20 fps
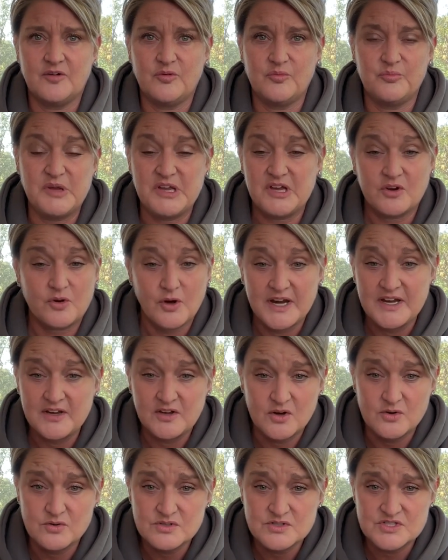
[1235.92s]
be a great
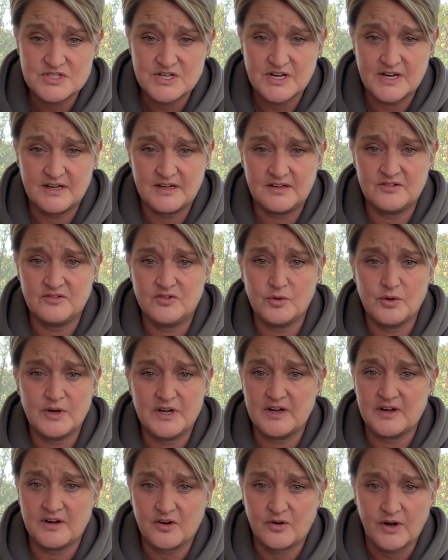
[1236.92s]
coach and do it
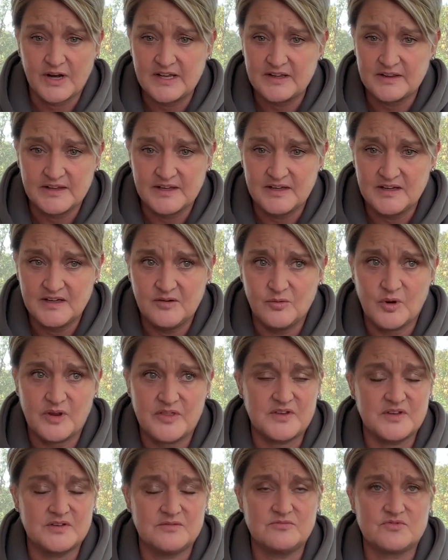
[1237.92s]
in a great league
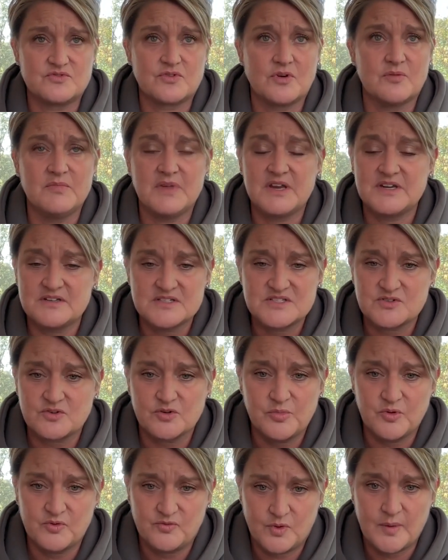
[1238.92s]
with a tremendous
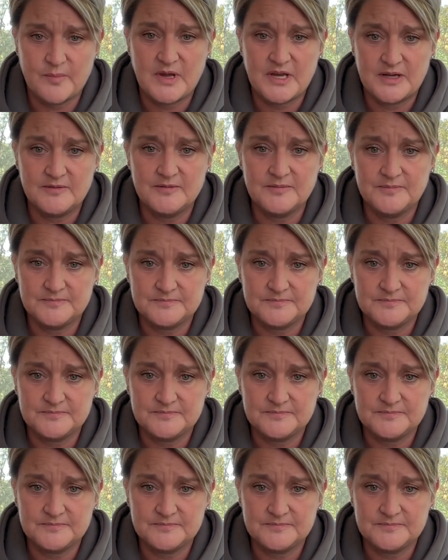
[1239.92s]
group of women.